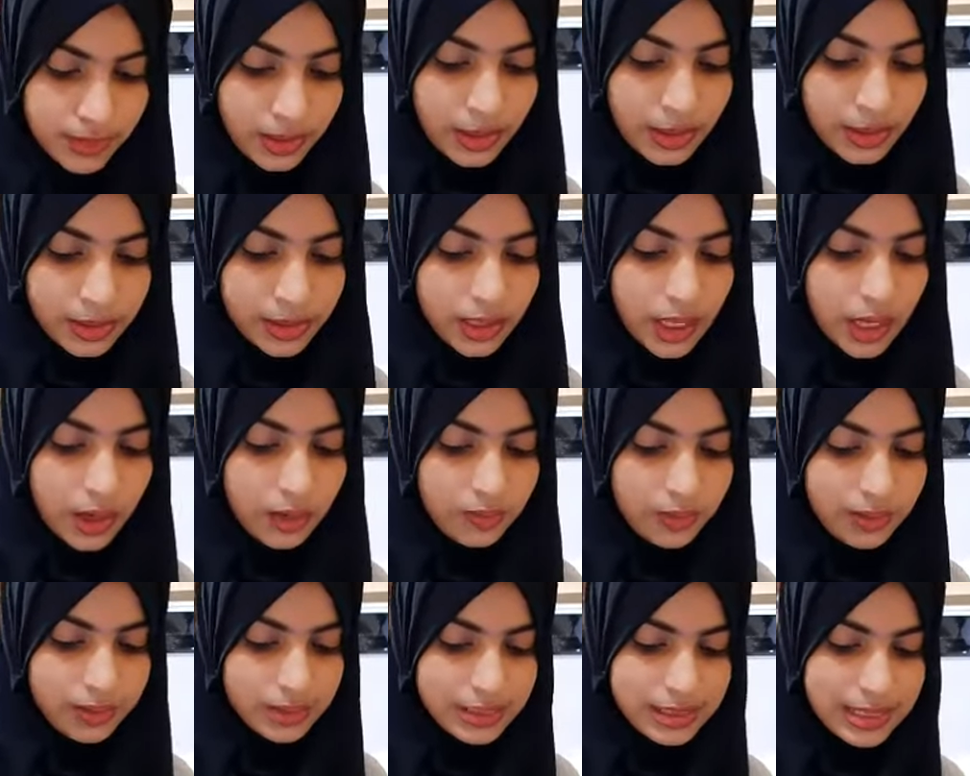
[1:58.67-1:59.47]

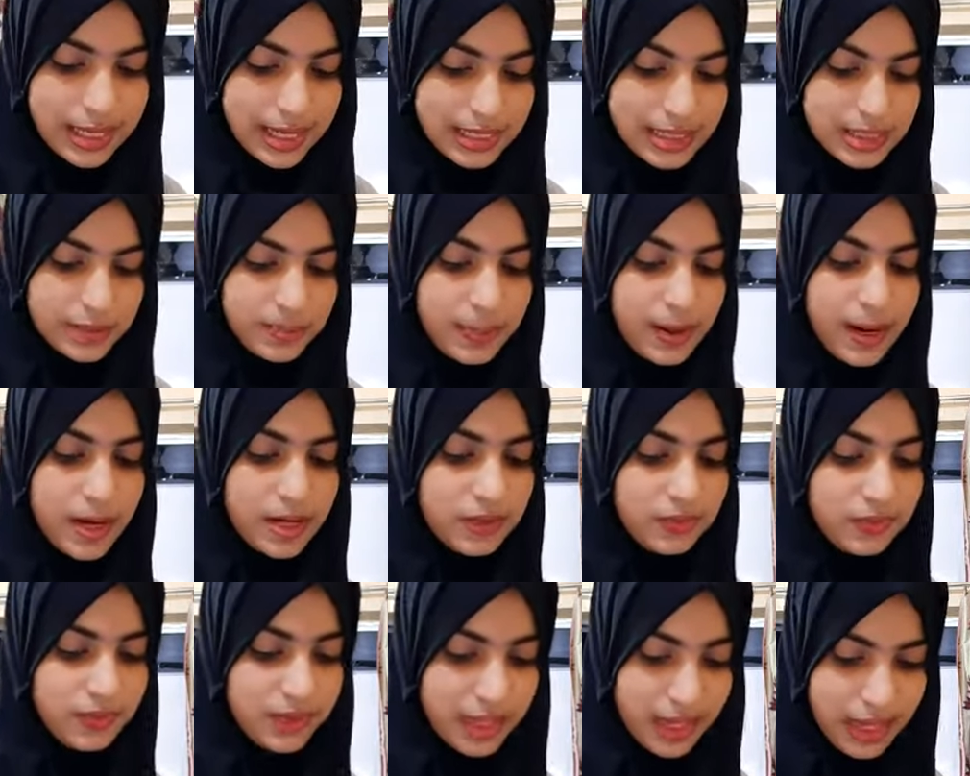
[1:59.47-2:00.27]
Now in the next
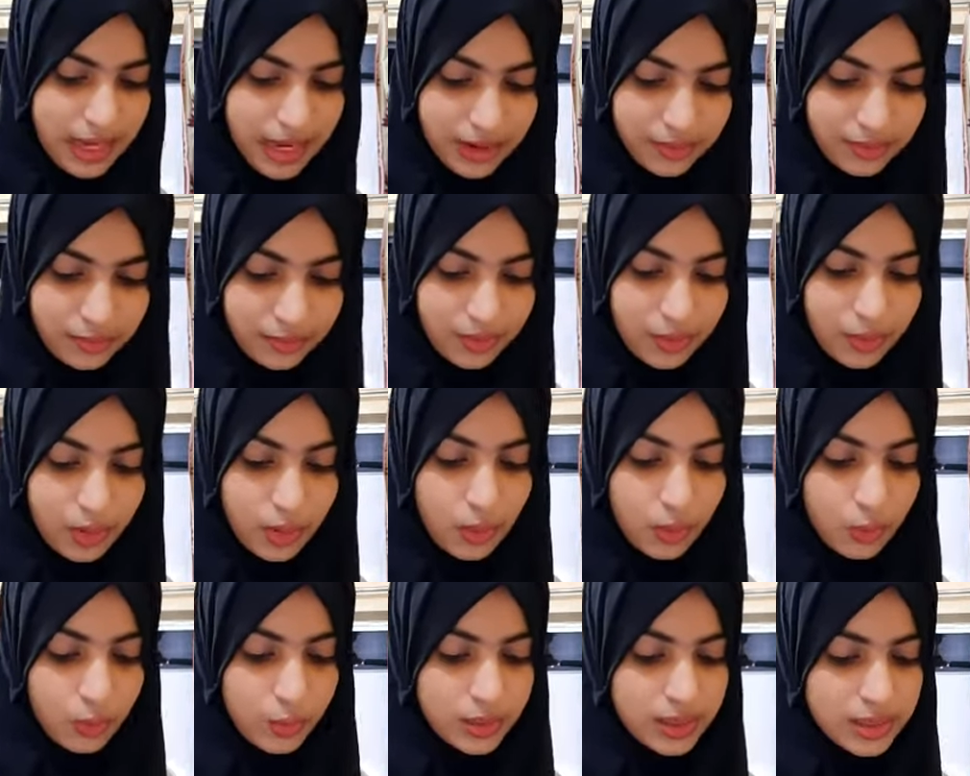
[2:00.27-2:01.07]
part we have,
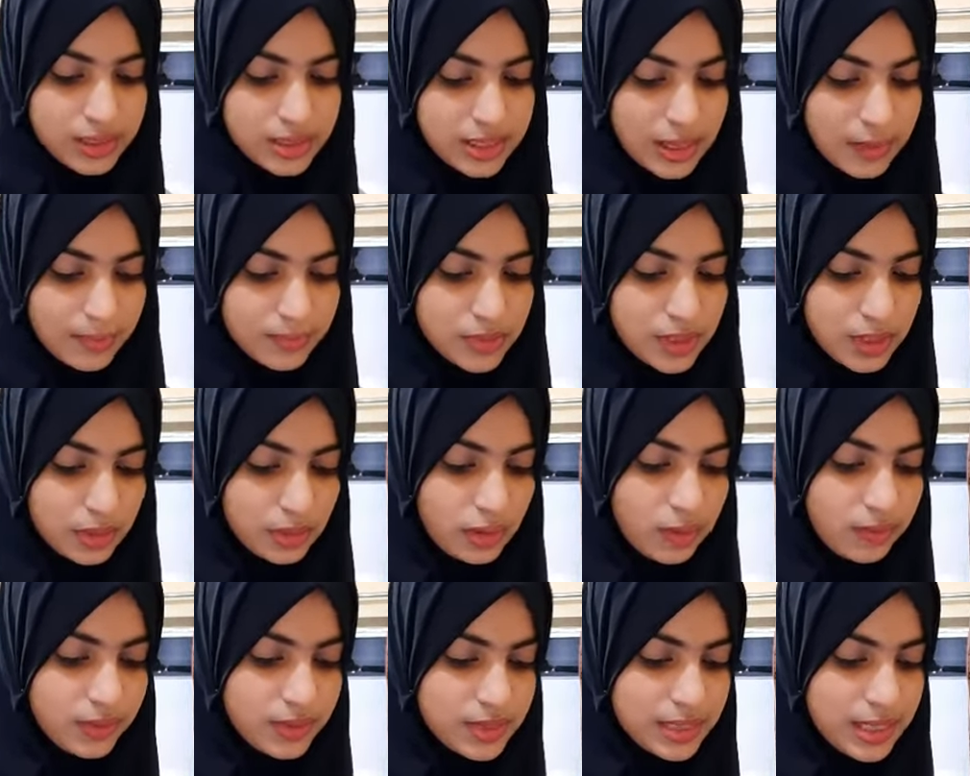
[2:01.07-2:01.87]
when the subject
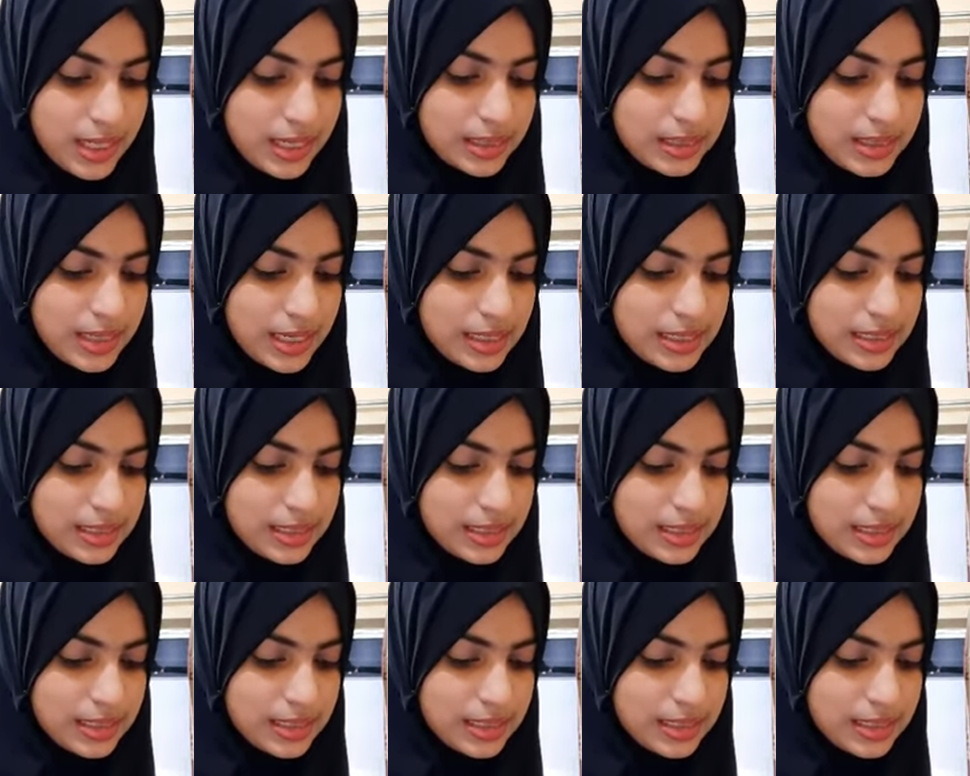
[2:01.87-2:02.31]
of a sentence